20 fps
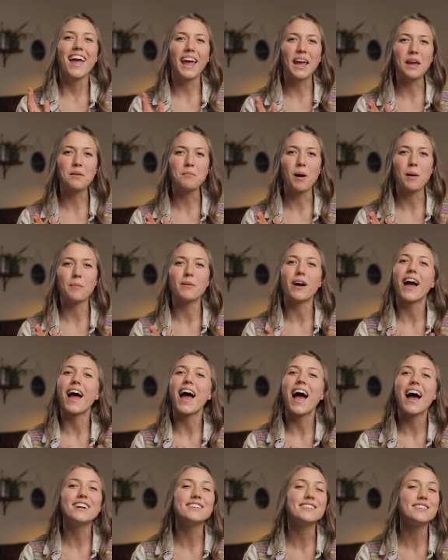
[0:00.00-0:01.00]
Hey mama,
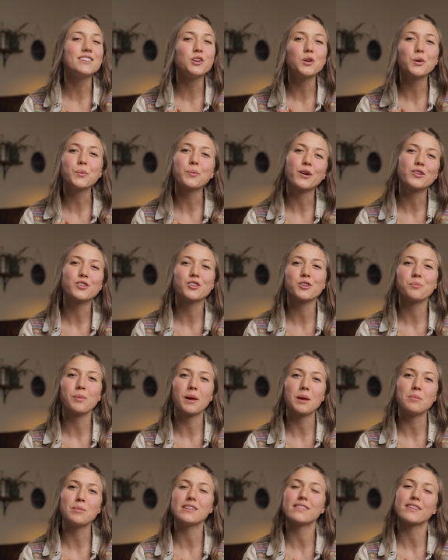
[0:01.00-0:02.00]
as you approach your
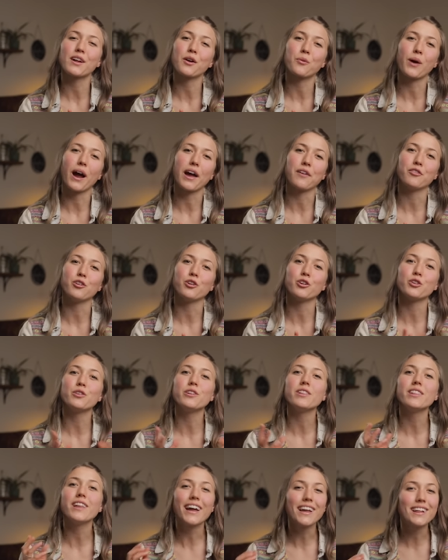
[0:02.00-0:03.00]
baby's arrival,
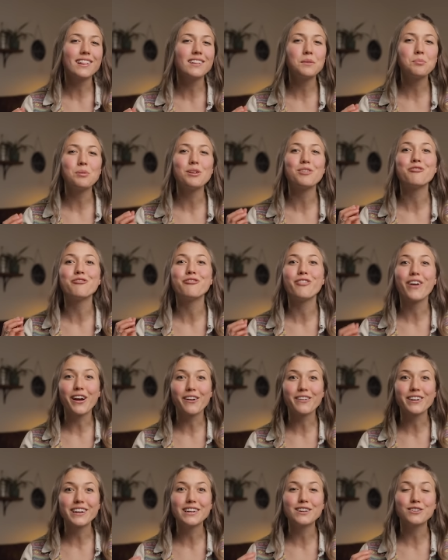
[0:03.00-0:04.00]
you'll likely be
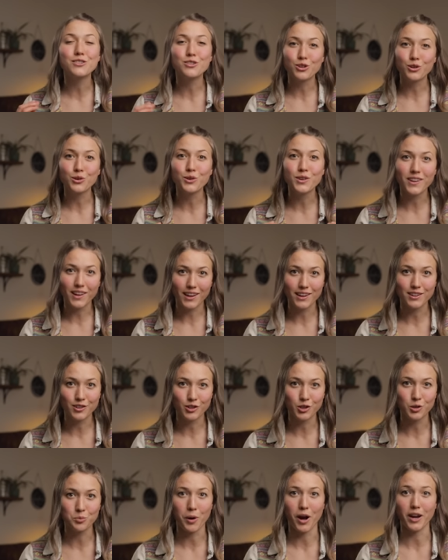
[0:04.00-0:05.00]
very tuned
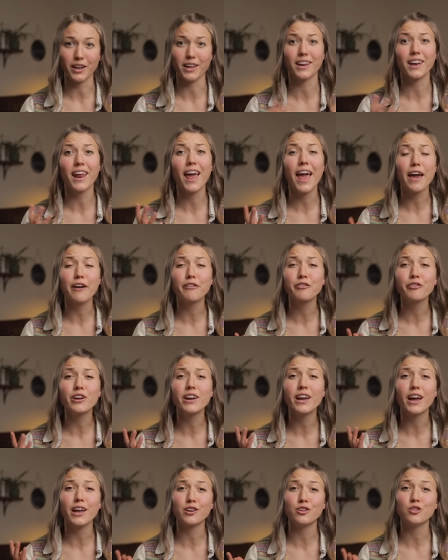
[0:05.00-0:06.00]
into your body, and
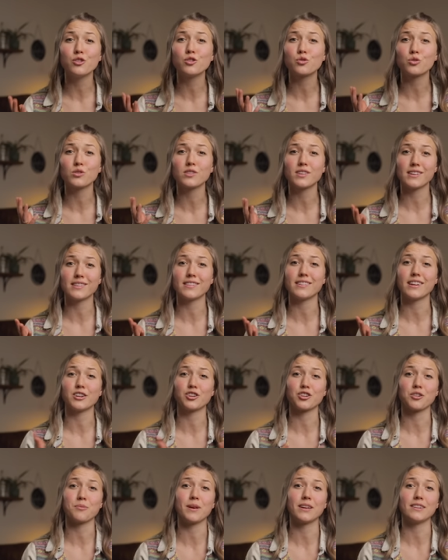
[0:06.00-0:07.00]
every unusual
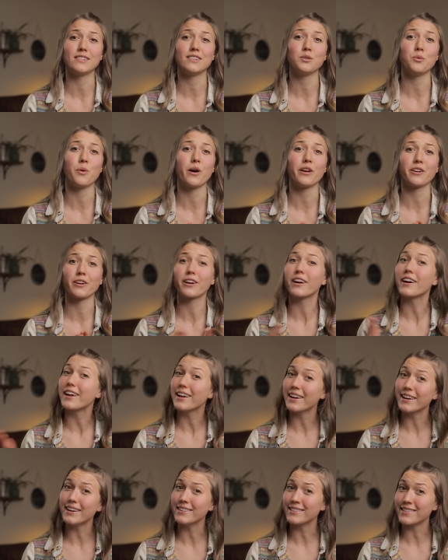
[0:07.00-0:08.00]
sensation makes you wonder
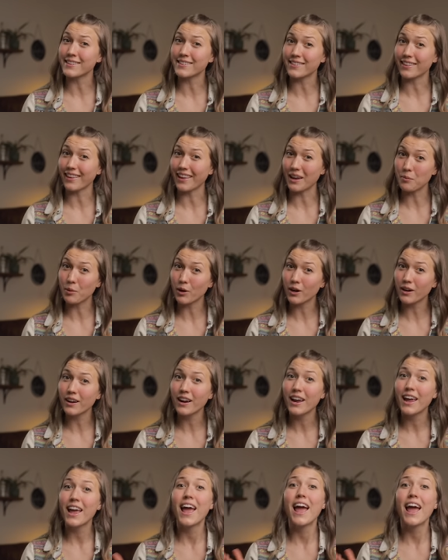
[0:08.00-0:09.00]
is this labor?